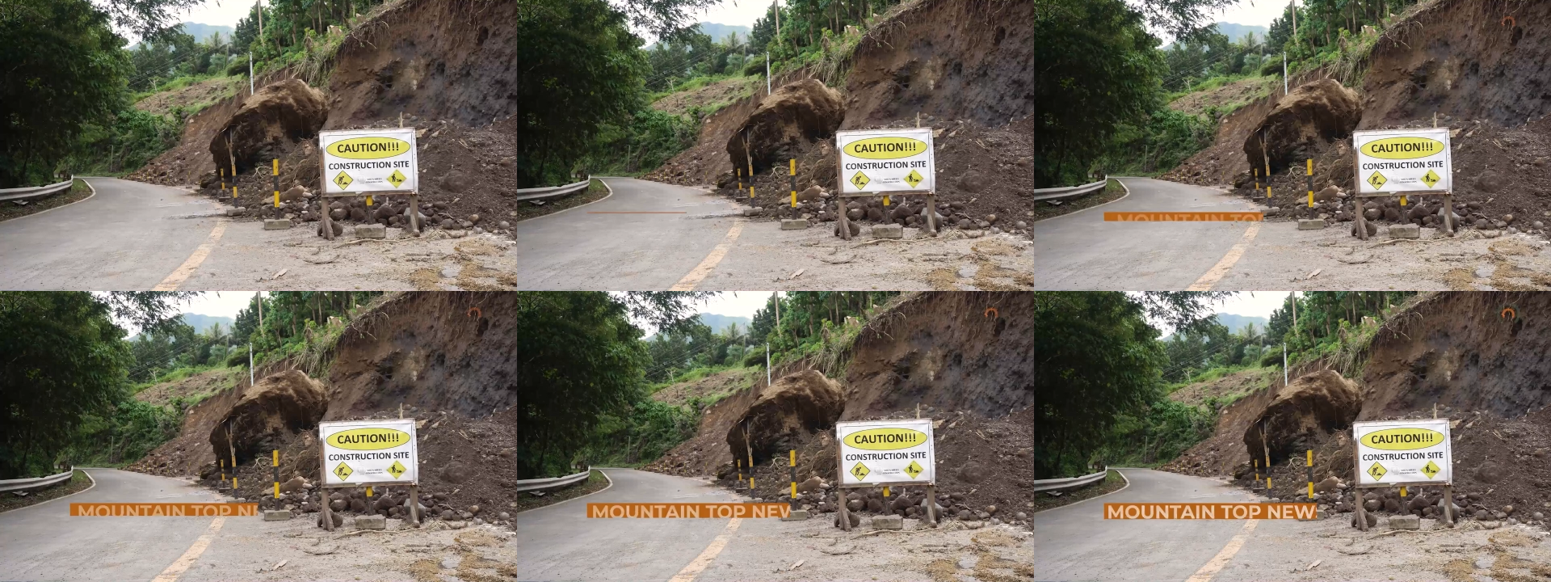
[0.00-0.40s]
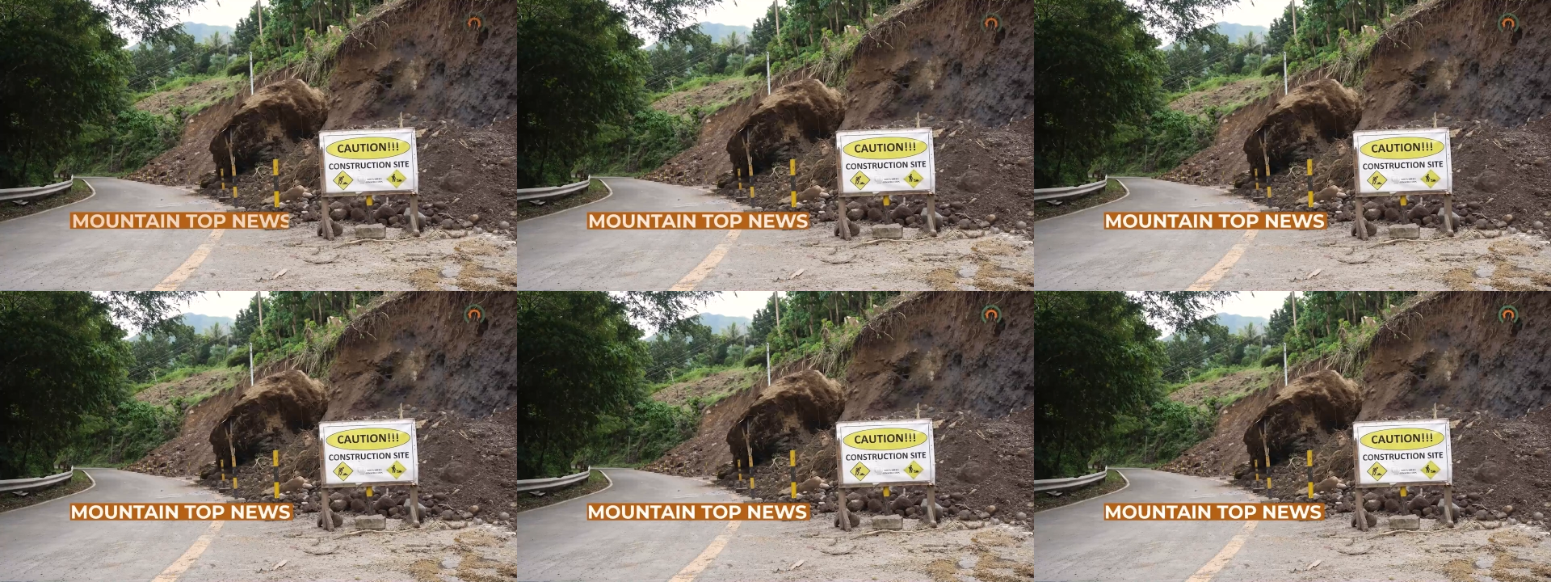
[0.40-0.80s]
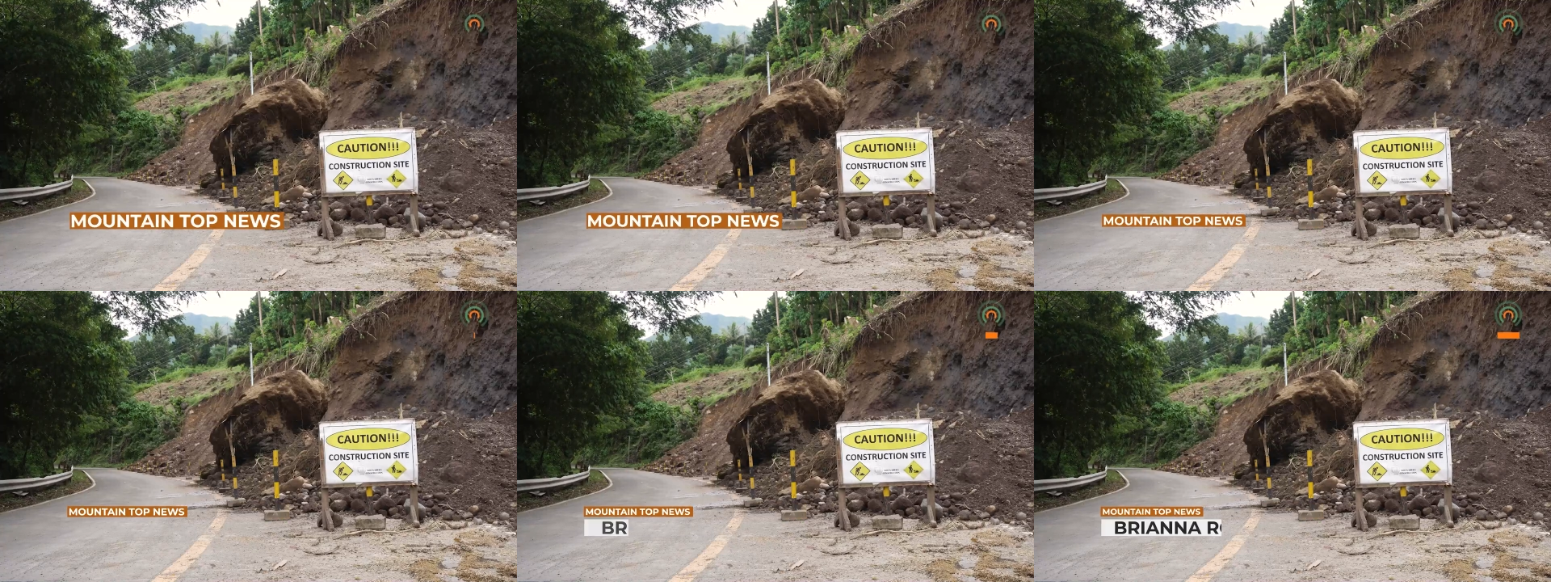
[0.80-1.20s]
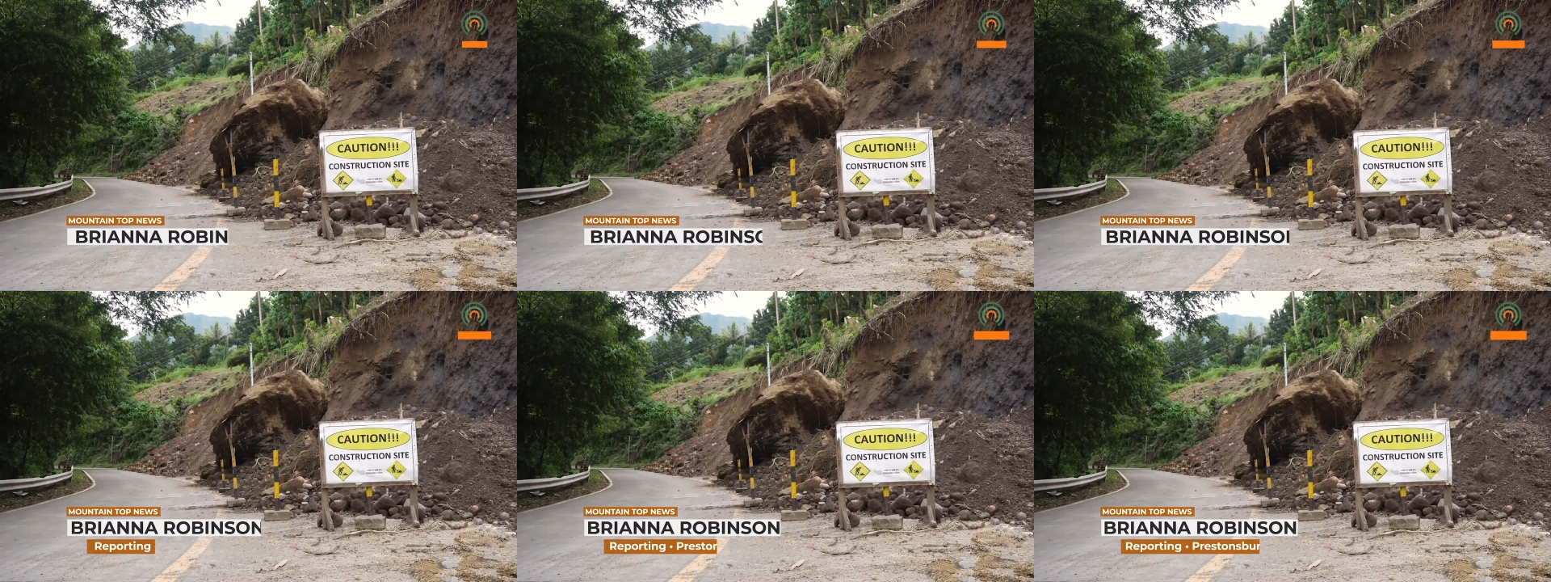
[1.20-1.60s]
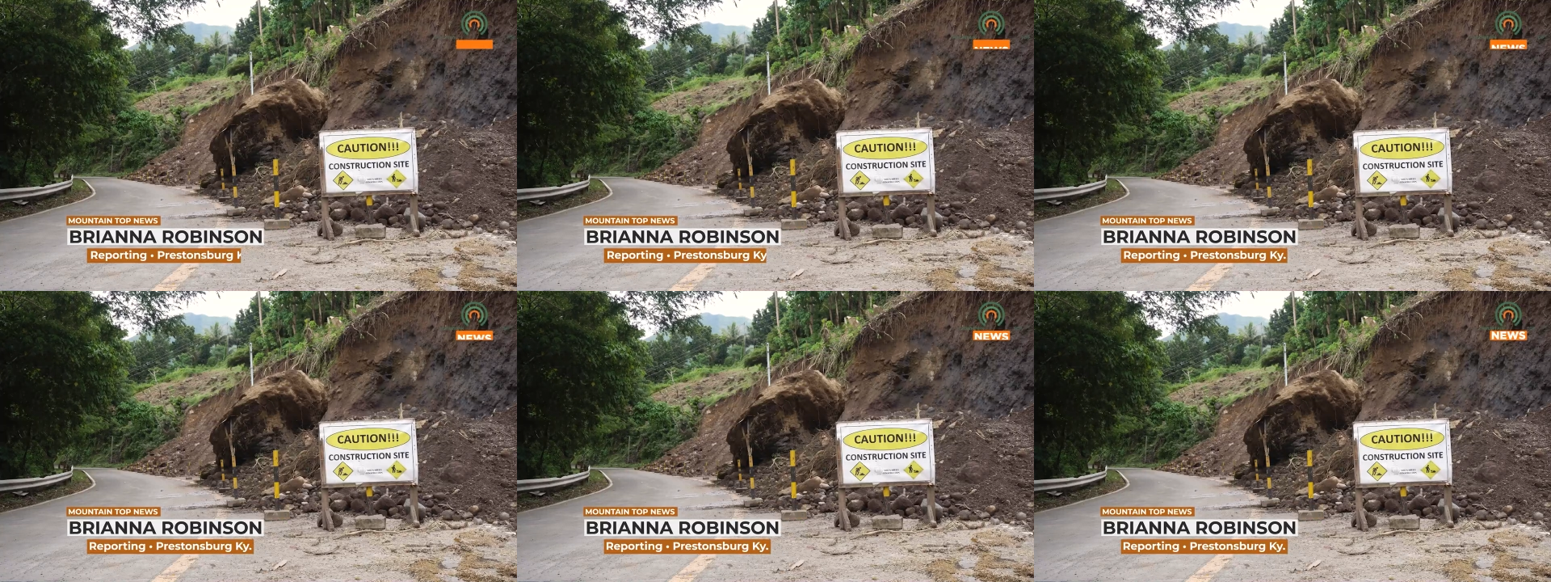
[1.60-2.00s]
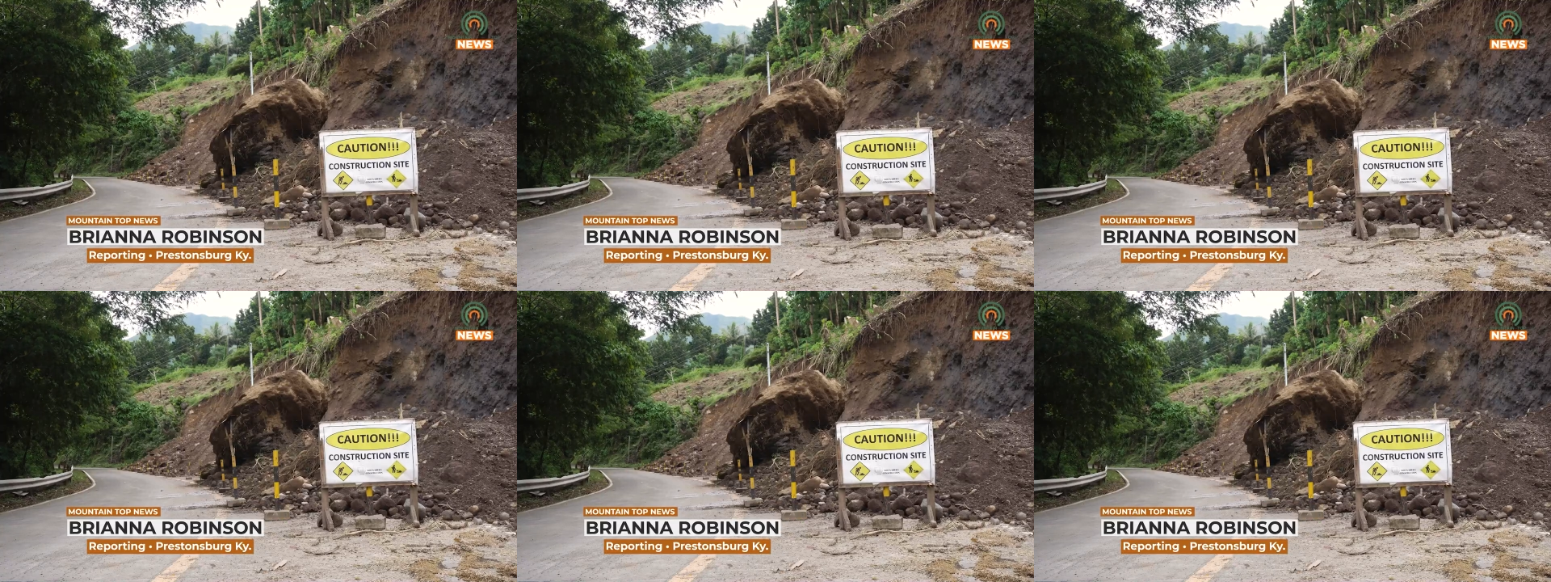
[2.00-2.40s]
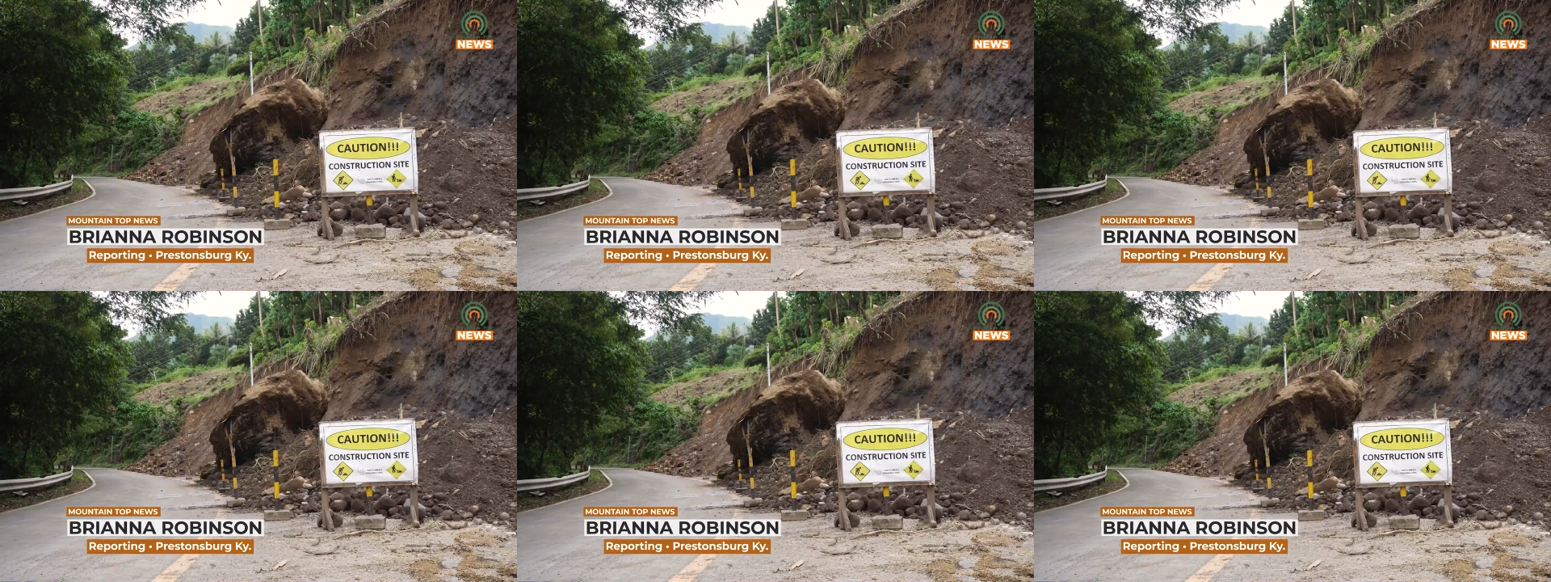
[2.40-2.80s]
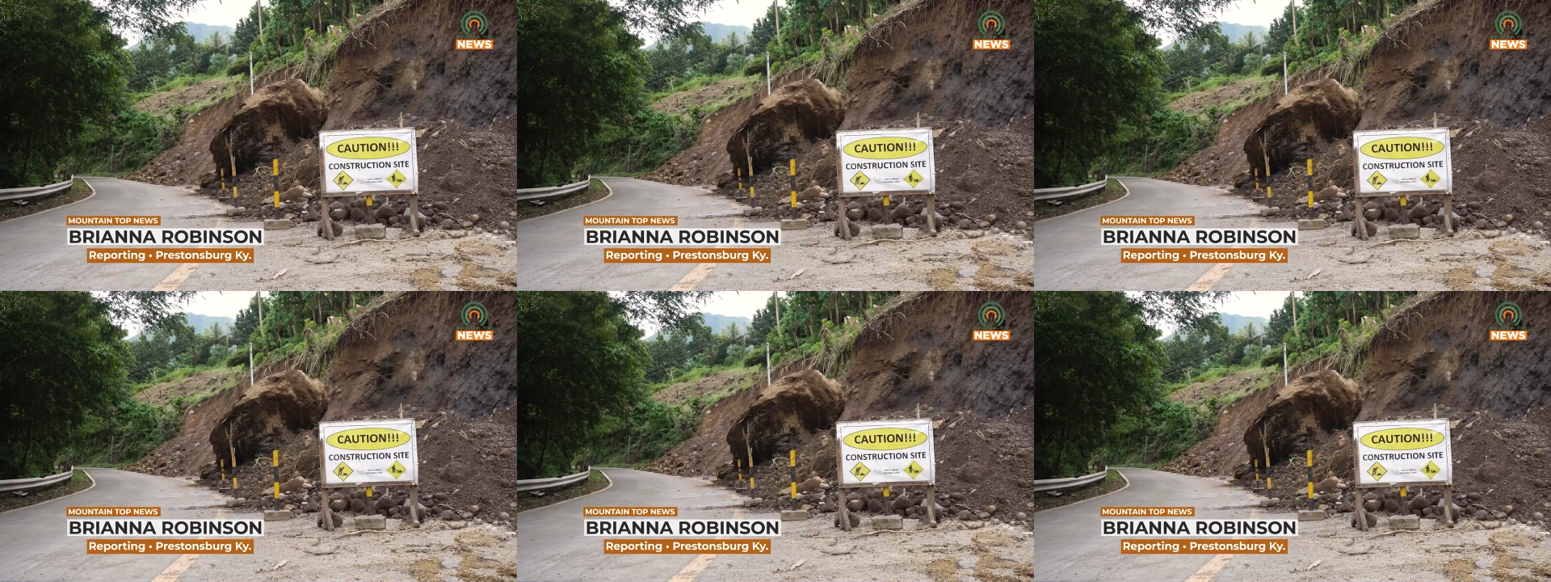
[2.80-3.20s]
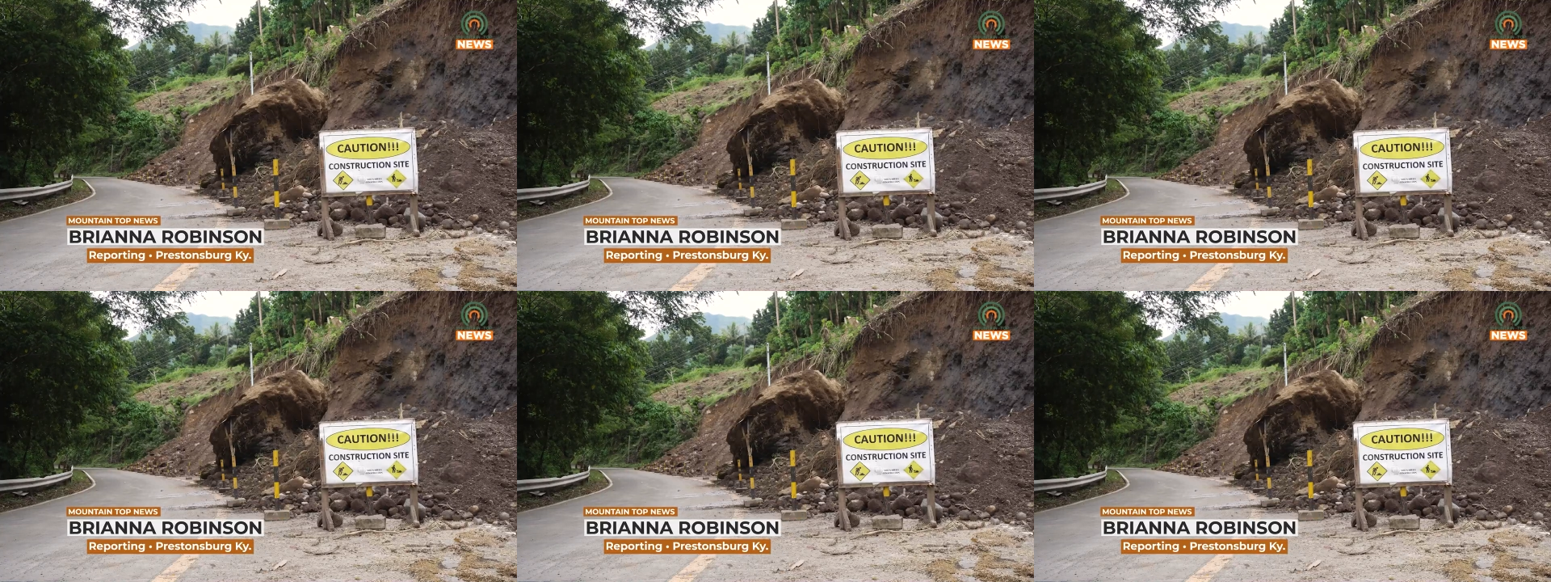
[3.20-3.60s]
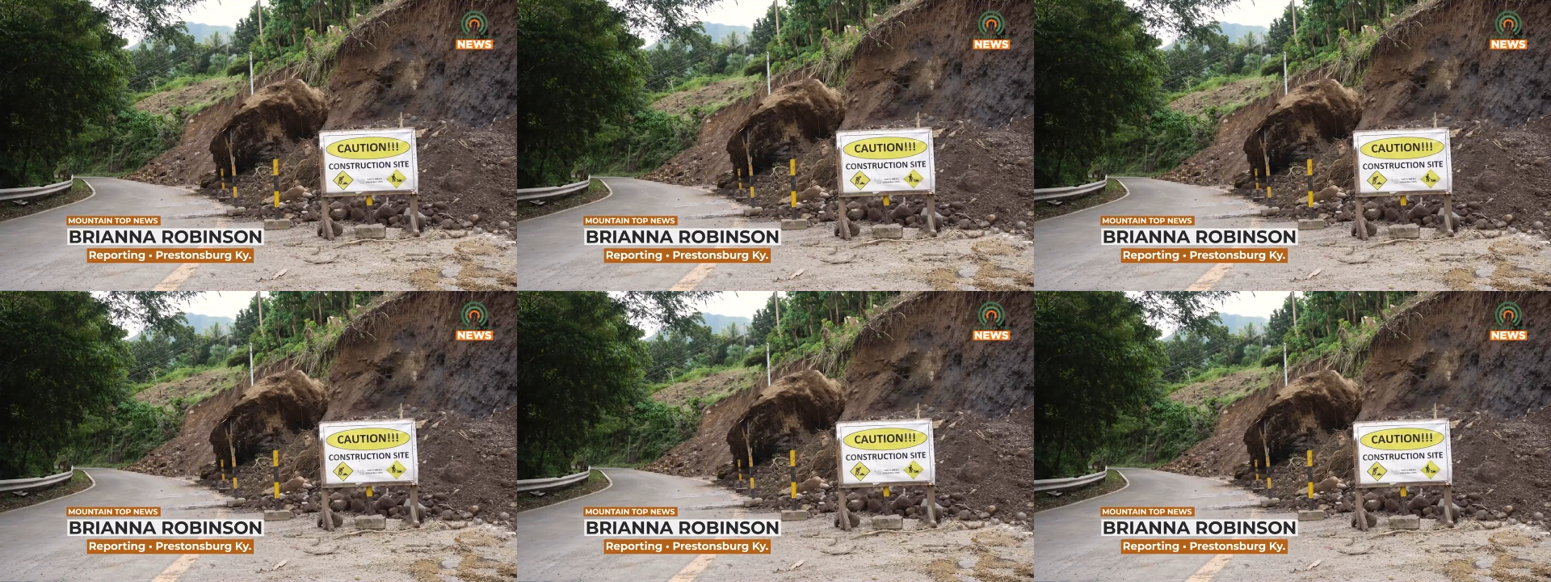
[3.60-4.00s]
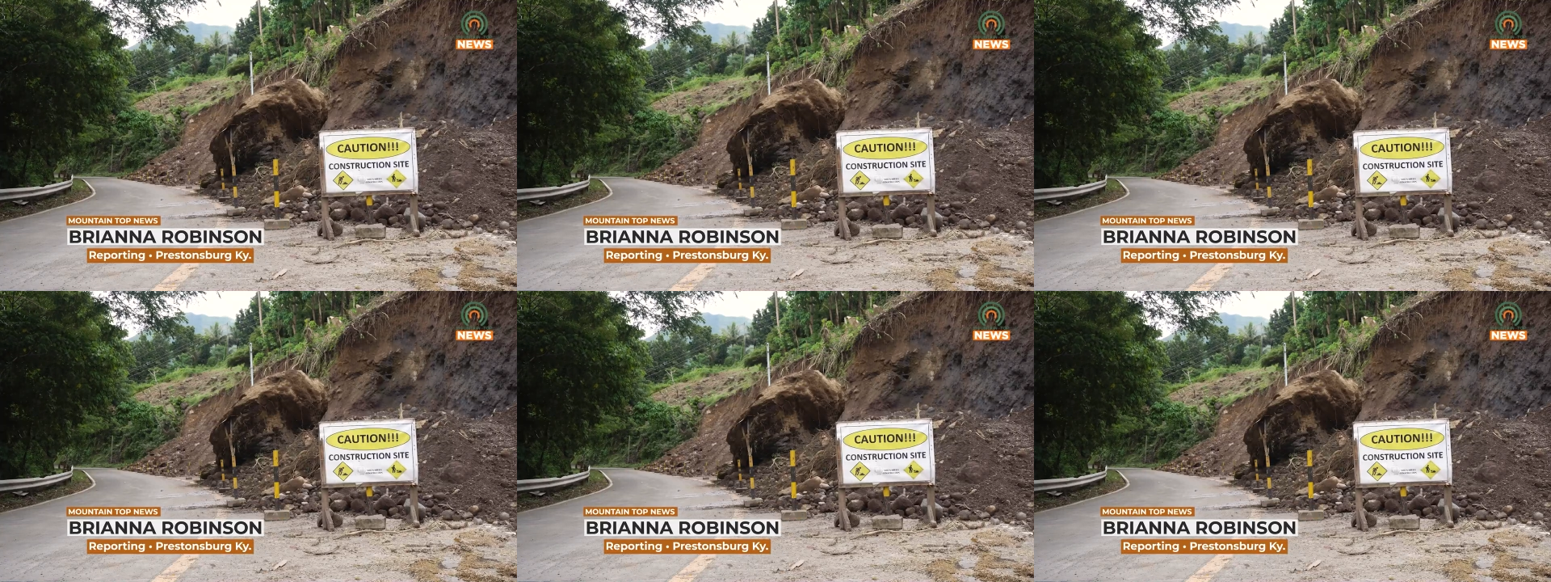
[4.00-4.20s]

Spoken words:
(no speaker visible)